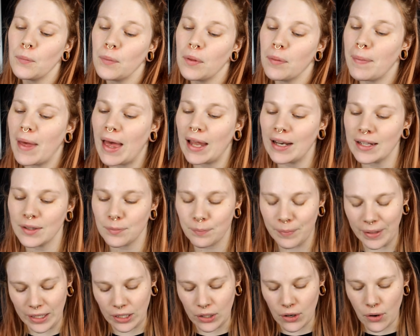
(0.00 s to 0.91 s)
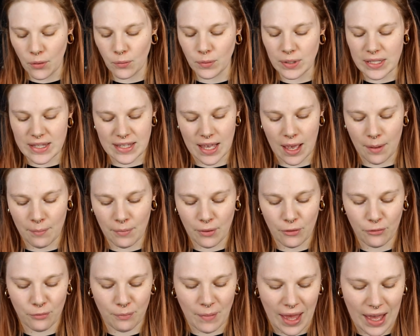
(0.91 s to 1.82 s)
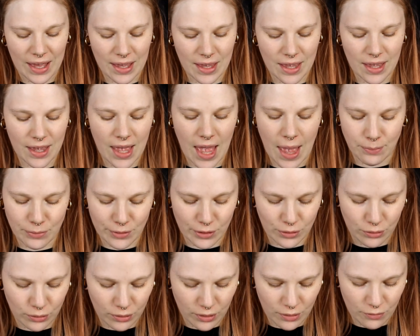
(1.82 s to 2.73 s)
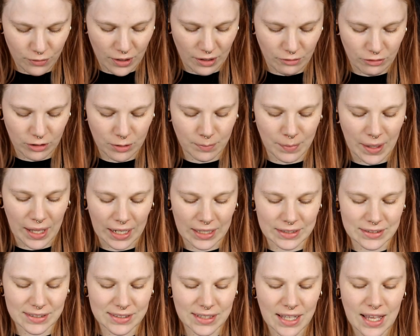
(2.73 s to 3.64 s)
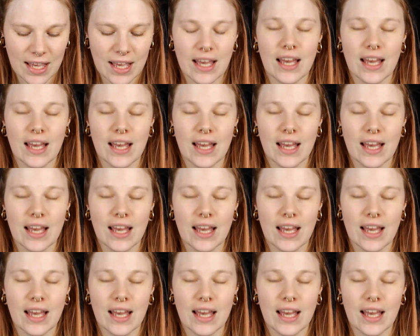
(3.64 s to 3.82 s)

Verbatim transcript: with palette bingo with some of my absolute favorite palettes,